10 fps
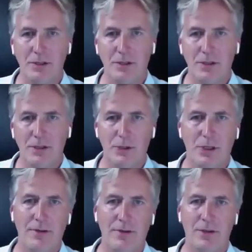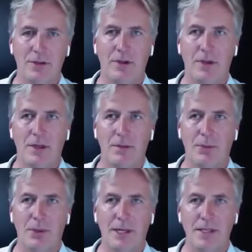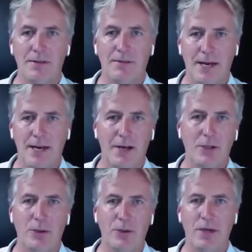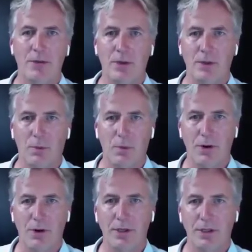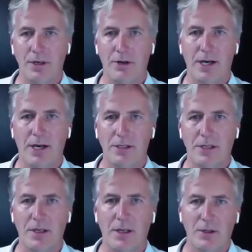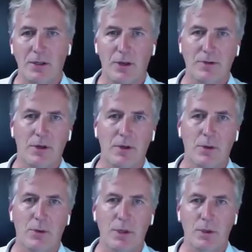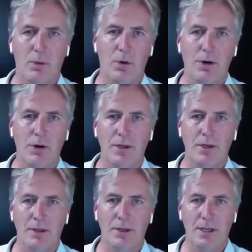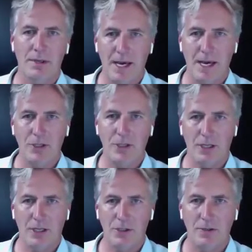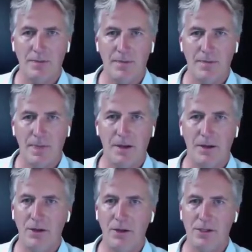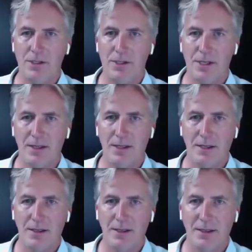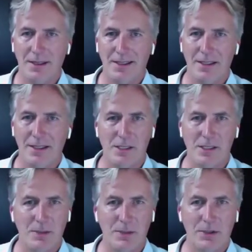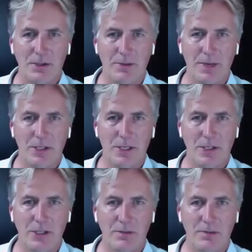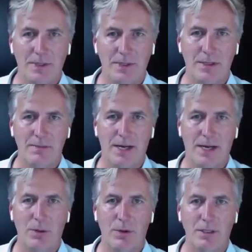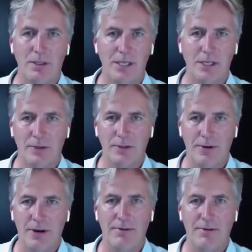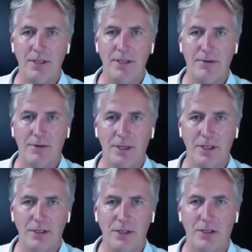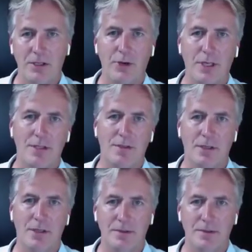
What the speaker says: So you have to place a value and reward curiosity. You have to reward imagination. And then there's this thing that is similar to imagination, but in my world, it's actually very, very different, and it's called creativity.